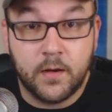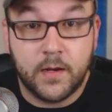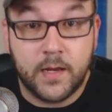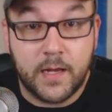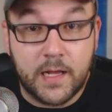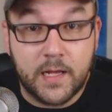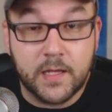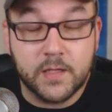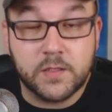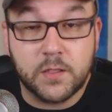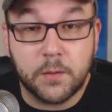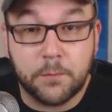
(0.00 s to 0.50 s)

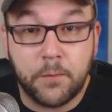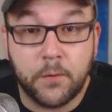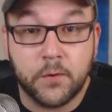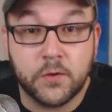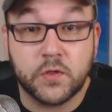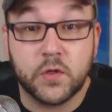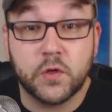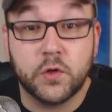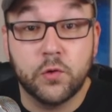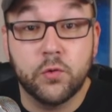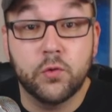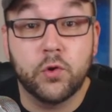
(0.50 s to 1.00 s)
he is the
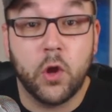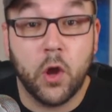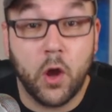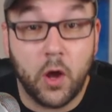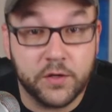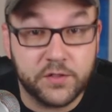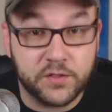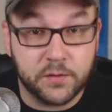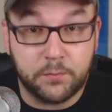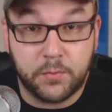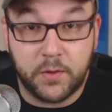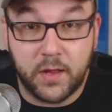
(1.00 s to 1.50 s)
person who
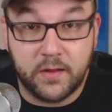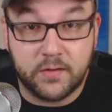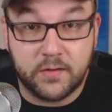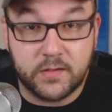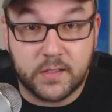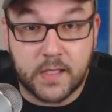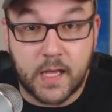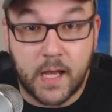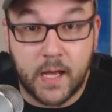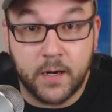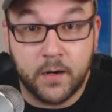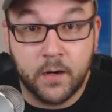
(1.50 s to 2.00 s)
contemplates
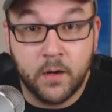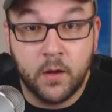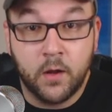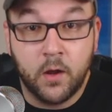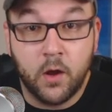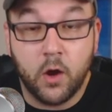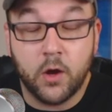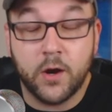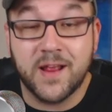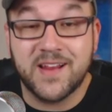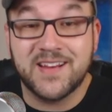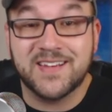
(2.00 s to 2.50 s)
that
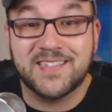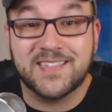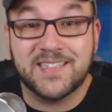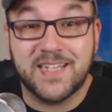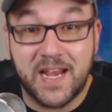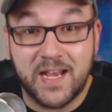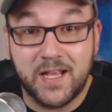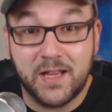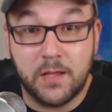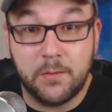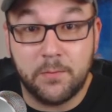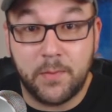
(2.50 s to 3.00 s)
on a
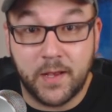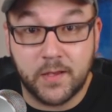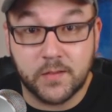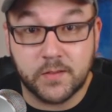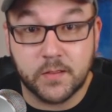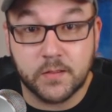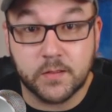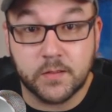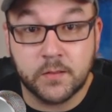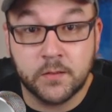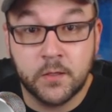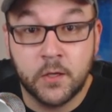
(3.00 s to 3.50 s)
daily
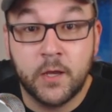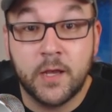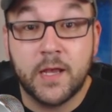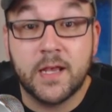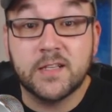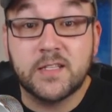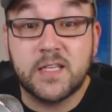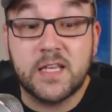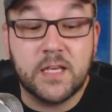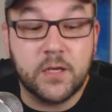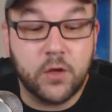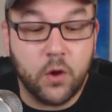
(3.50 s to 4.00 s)
basis.
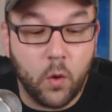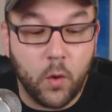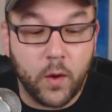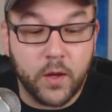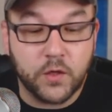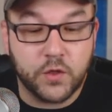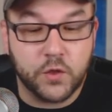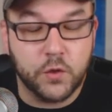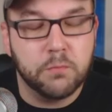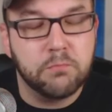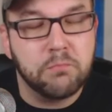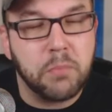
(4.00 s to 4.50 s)
Is he going
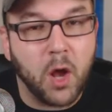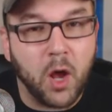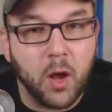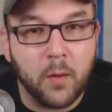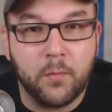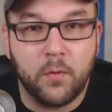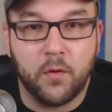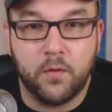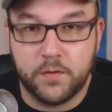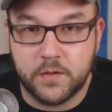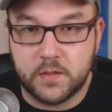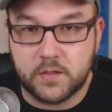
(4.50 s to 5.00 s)
to
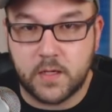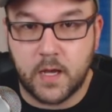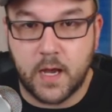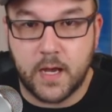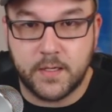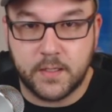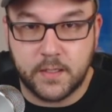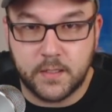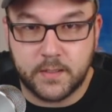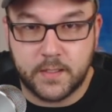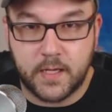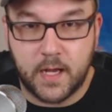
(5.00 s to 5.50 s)
pummel this guy
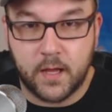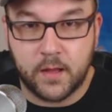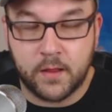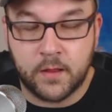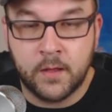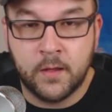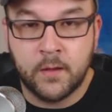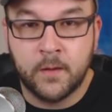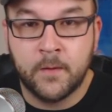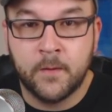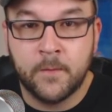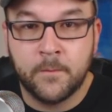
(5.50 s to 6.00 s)
to death?
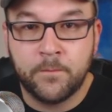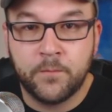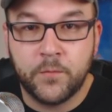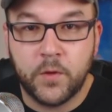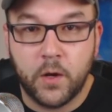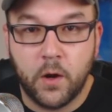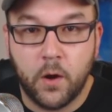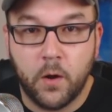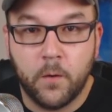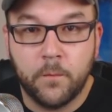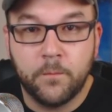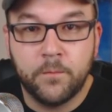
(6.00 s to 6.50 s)

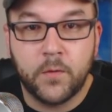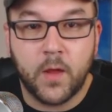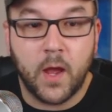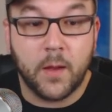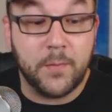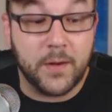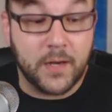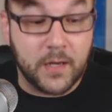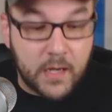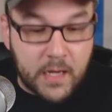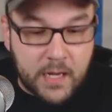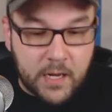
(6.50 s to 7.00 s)
I
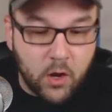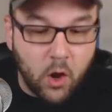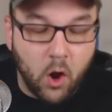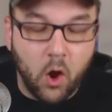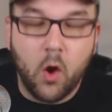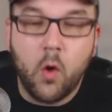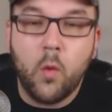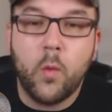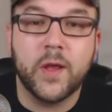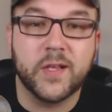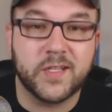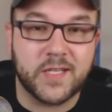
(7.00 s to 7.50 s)
mean, he
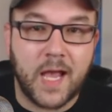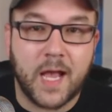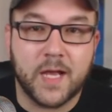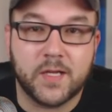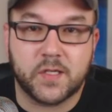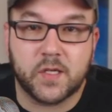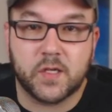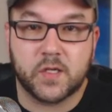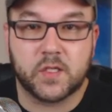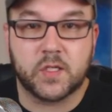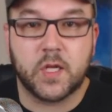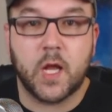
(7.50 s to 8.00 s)
always has
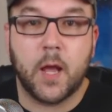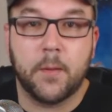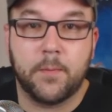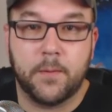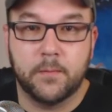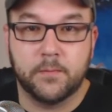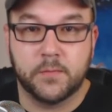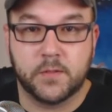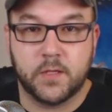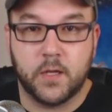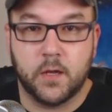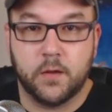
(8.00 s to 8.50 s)
to stop
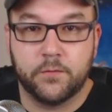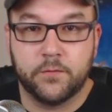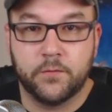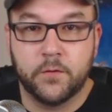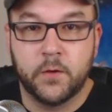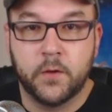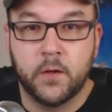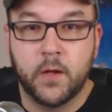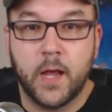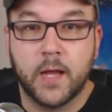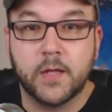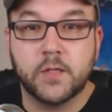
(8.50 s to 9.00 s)
himself.
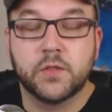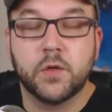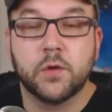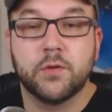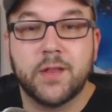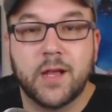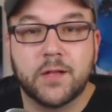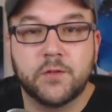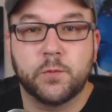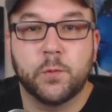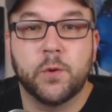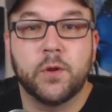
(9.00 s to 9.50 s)
And so
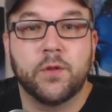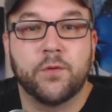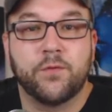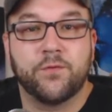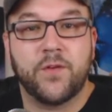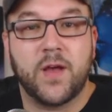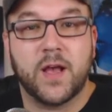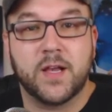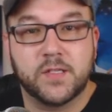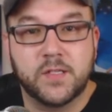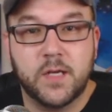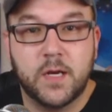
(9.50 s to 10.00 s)
that's one of the
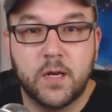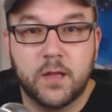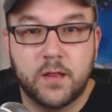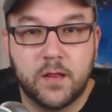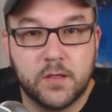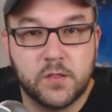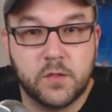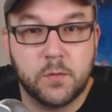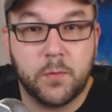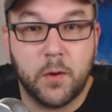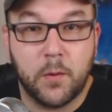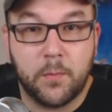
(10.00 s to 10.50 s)
fascinating
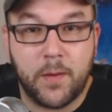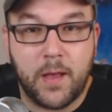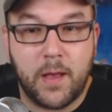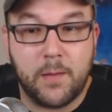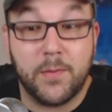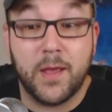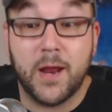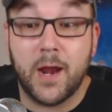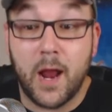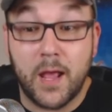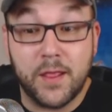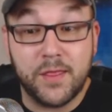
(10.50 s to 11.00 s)
things about
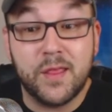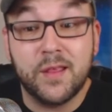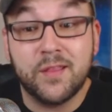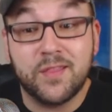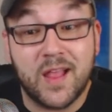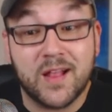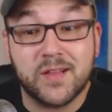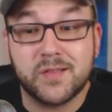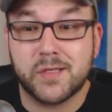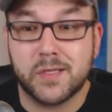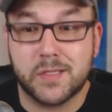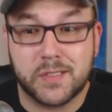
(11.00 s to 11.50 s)
Batman. I think
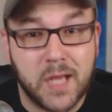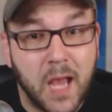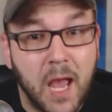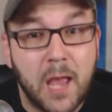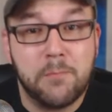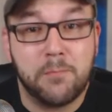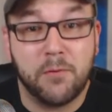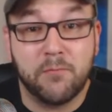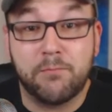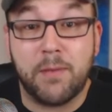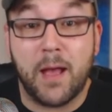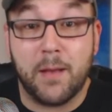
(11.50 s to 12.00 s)
that's the
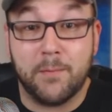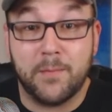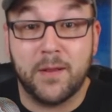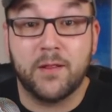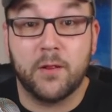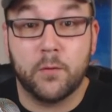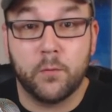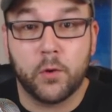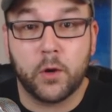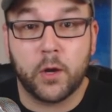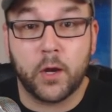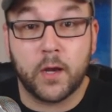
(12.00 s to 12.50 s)
type of Batman
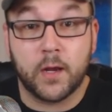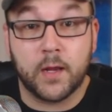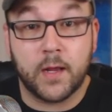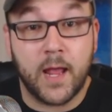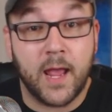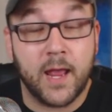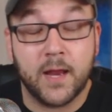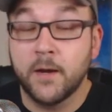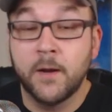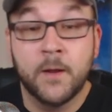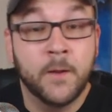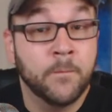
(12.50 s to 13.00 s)
that we're going to
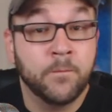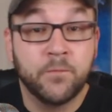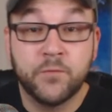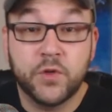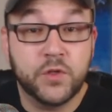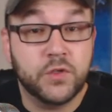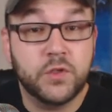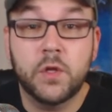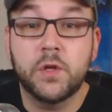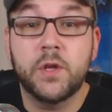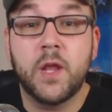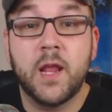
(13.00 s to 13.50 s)
get.
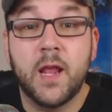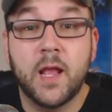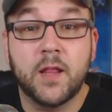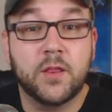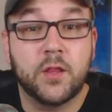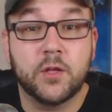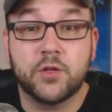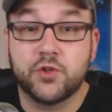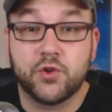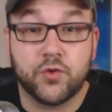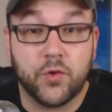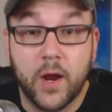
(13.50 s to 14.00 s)
Just looking at
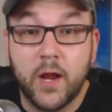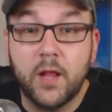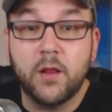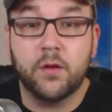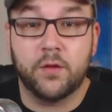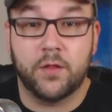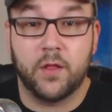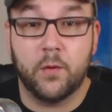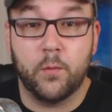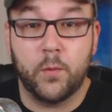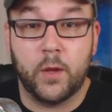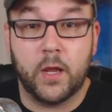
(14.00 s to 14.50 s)
the trailer
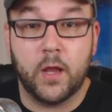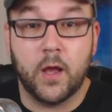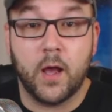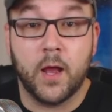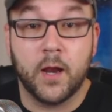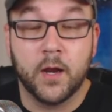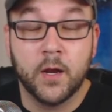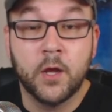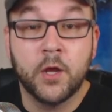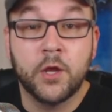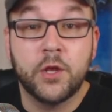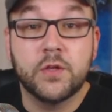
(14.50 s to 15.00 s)
that we
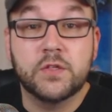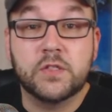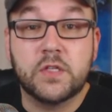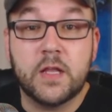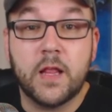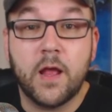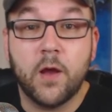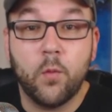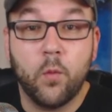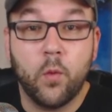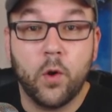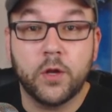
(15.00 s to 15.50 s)
got, you see
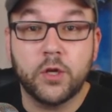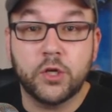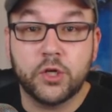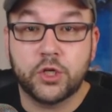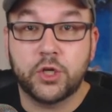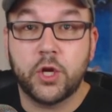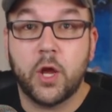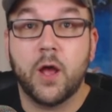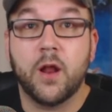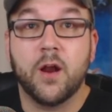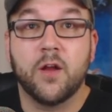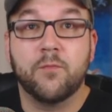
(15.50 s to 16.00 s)
that one
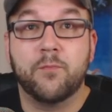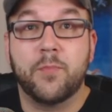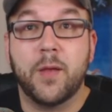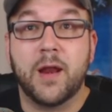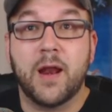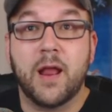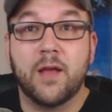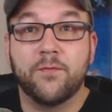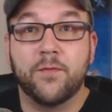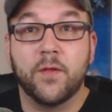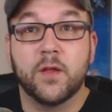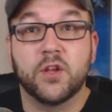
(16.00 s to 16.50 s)
shot of Ben
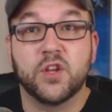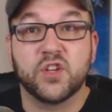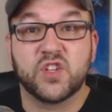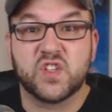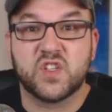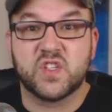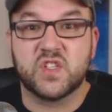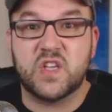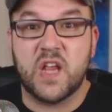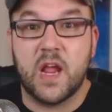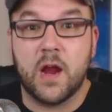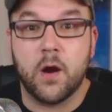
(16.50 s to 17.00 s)
Affleck just
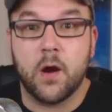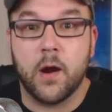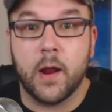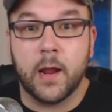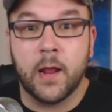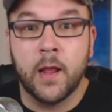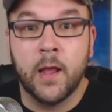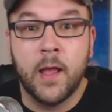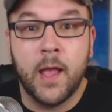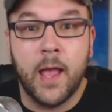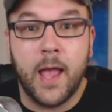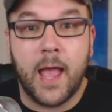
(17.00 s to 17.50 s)
staring
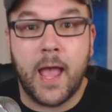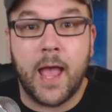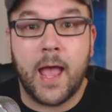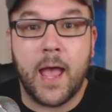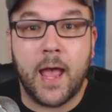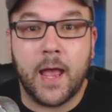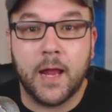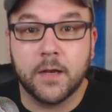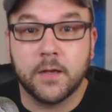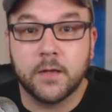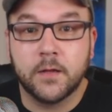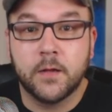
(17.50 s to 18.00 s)

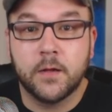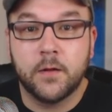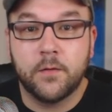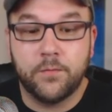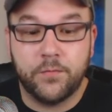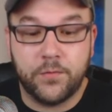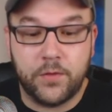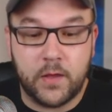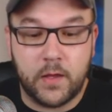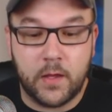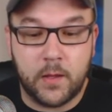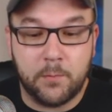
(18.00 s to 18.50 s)
at
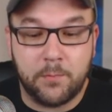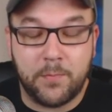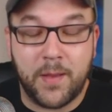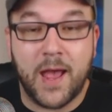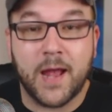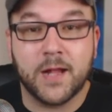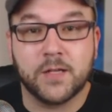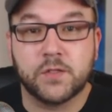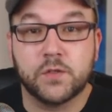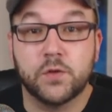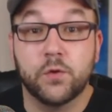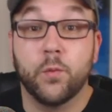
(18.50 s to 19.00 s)
the
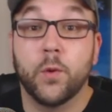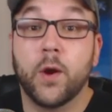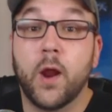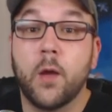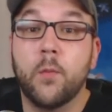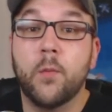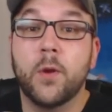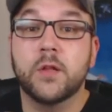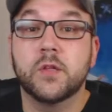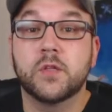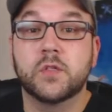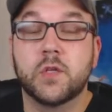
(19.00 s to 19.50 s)
Batsuit. When I
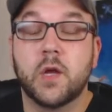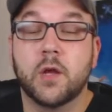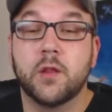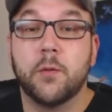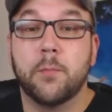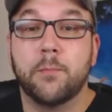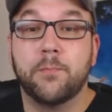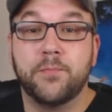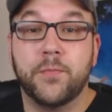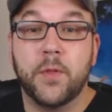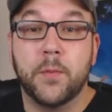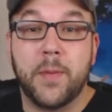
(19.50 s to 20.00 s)
went and saw the
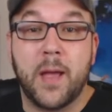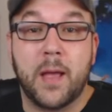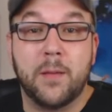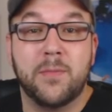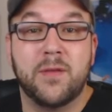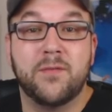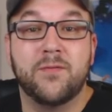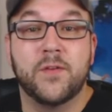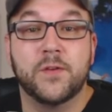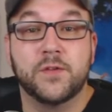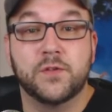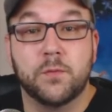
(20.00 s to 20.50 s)

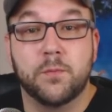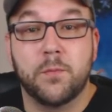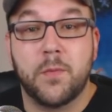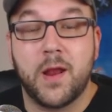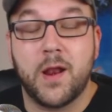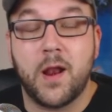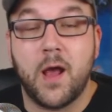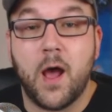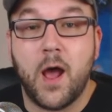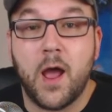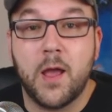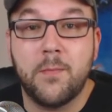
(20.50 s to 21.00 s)
Batman v
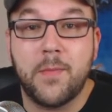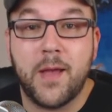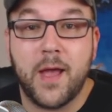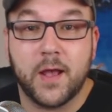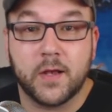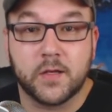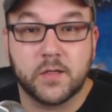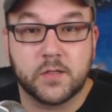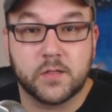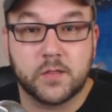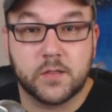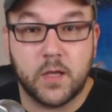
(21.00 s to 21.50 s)
Superman
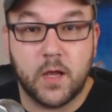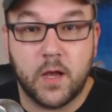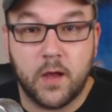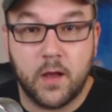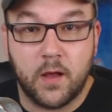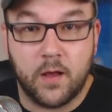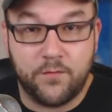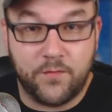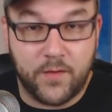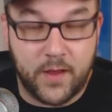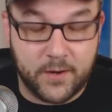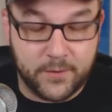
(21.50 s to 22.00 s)
IMAX
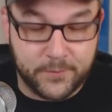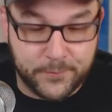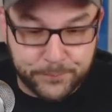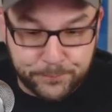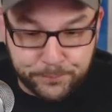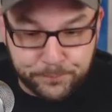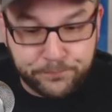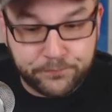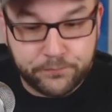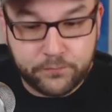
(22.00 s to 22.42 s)
event,